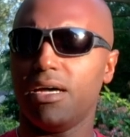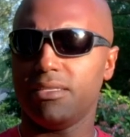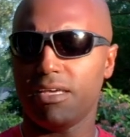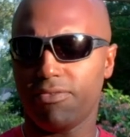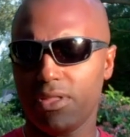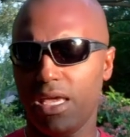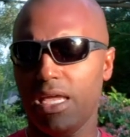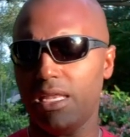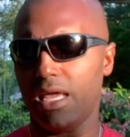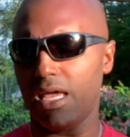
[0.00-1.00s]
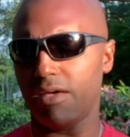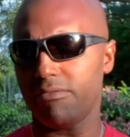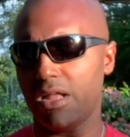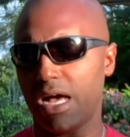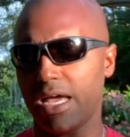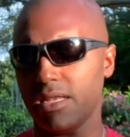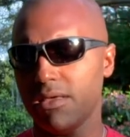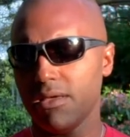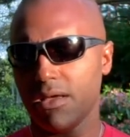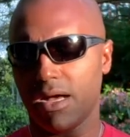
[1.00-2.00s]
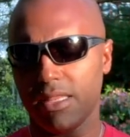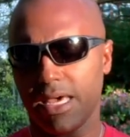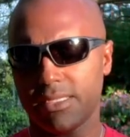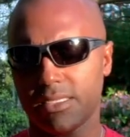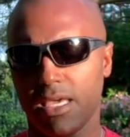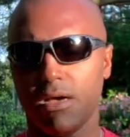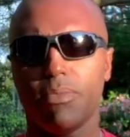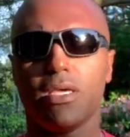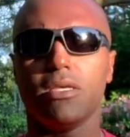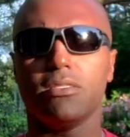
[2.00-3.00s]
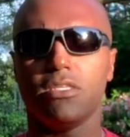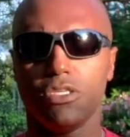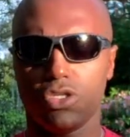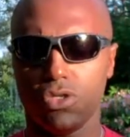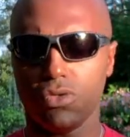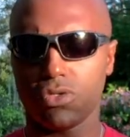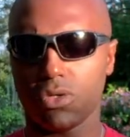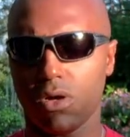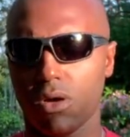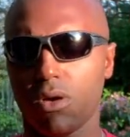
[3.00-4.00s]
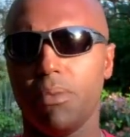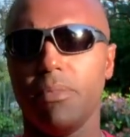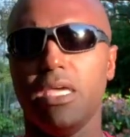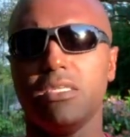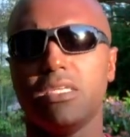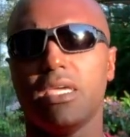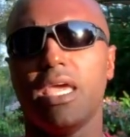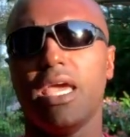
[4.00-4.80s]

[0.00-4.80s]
definitely 8.5, 9 on that scale, because these shoes are amazing.